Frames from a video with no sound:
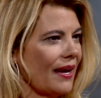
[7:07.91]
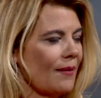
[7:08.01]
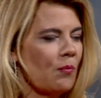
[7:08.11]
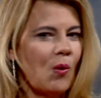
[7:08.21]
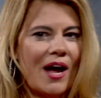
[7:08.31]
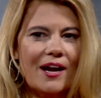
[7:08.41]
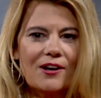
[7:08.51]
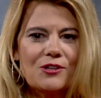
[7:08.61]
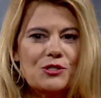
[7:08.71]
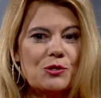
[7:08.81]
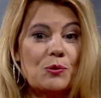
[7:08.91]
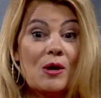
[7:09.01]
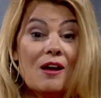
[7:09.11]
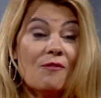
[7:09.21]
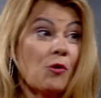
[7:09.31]
I'm wired to,
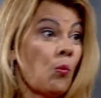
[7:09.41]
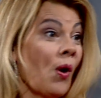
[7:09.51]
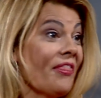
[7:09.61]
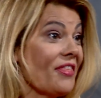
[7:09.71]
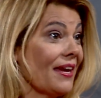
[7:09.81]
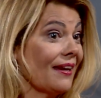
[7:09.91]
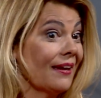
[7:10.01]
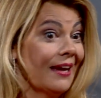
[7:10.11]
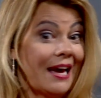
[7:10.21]
for one thing,